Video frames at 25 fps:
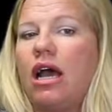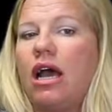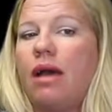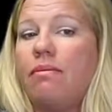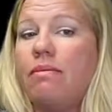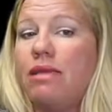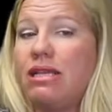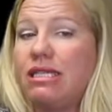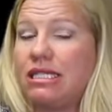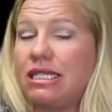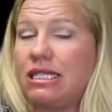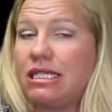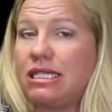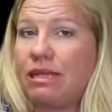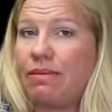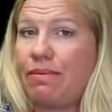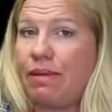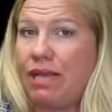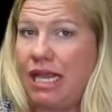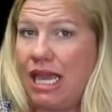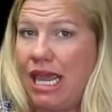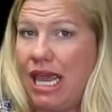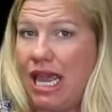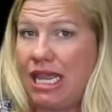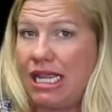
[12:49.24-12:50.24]

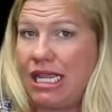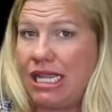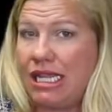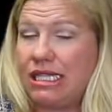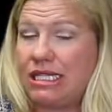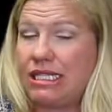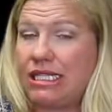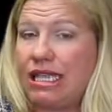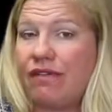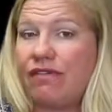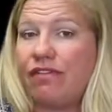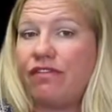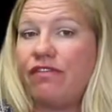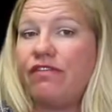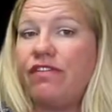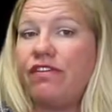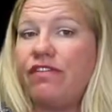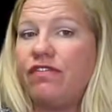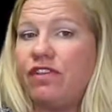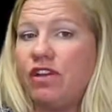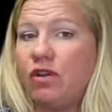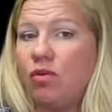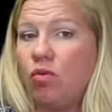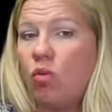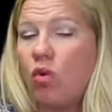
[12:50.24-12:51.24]
Mississippi Canyon
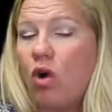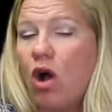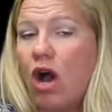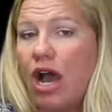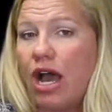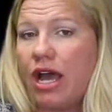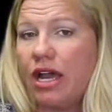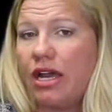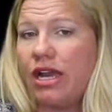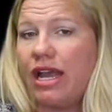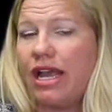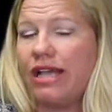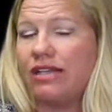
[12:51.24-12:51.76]
751